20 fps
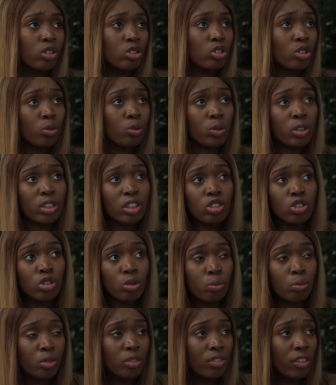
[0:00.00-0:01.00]
So we need to
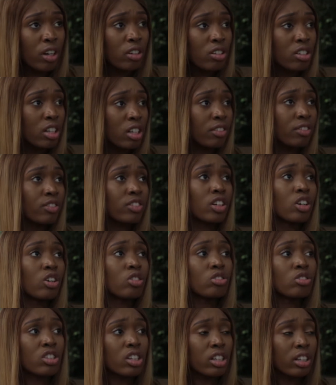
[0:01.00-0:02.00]
prove ourselves
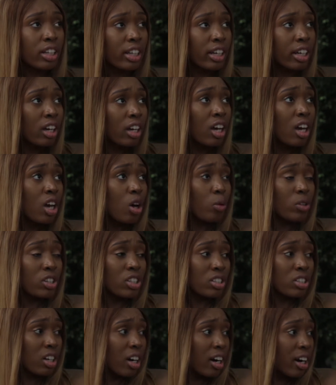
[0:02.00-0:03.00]
constantly, which
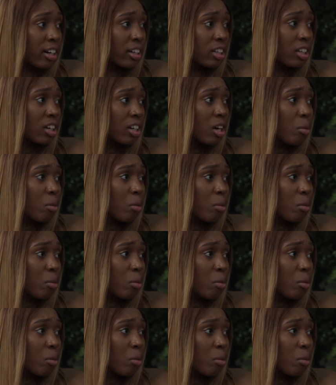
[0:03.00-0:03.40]
is hard,